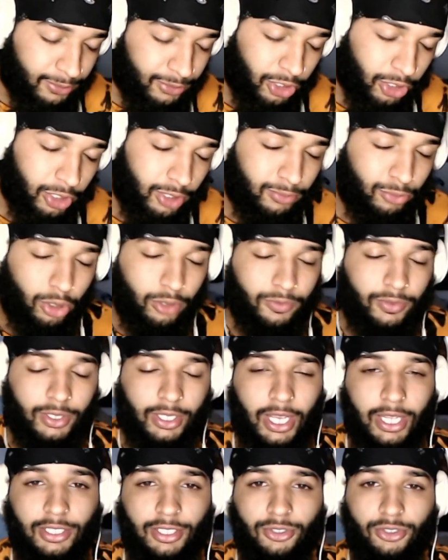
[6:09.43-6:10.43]
Turn them
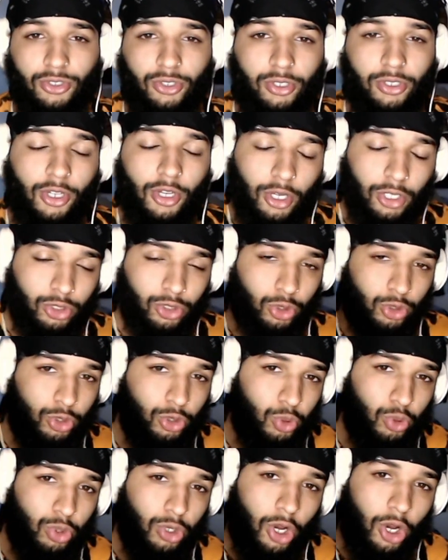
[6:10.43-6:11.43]
notifications on so
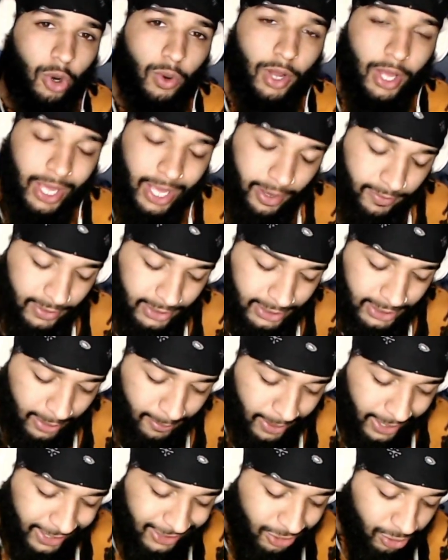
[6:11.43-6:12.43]
you know every time
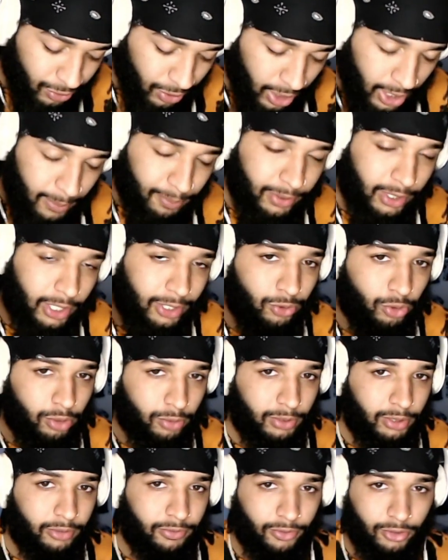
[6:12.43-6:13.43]
I drop and you could
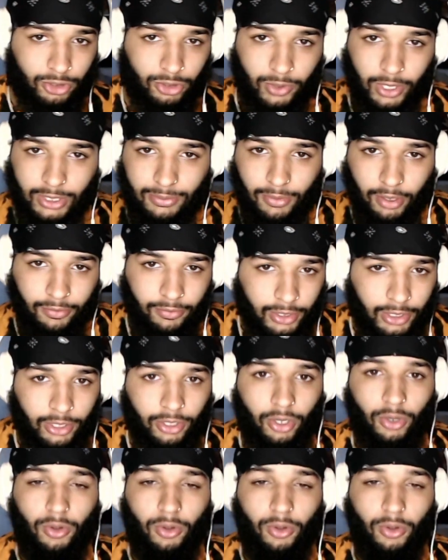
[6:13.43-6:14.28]
be the first to watch my video.